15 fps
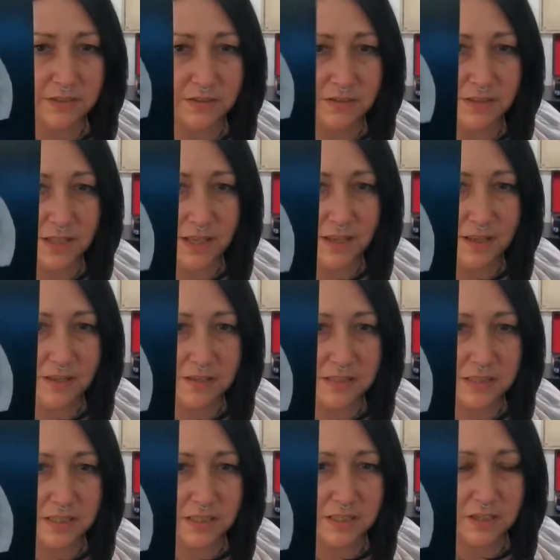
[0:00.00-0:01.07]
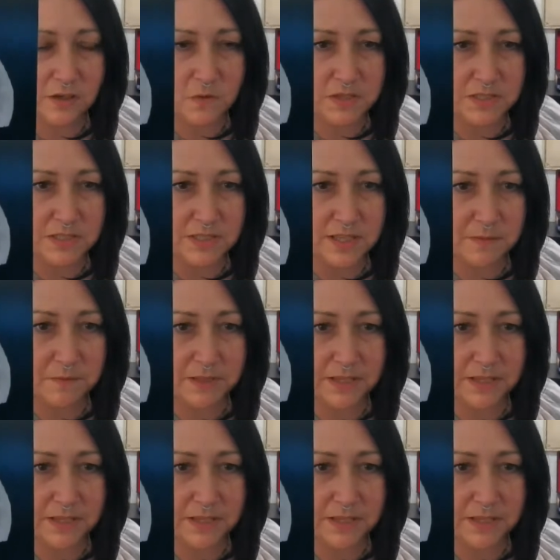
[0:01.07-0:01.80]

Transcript: on that and go into that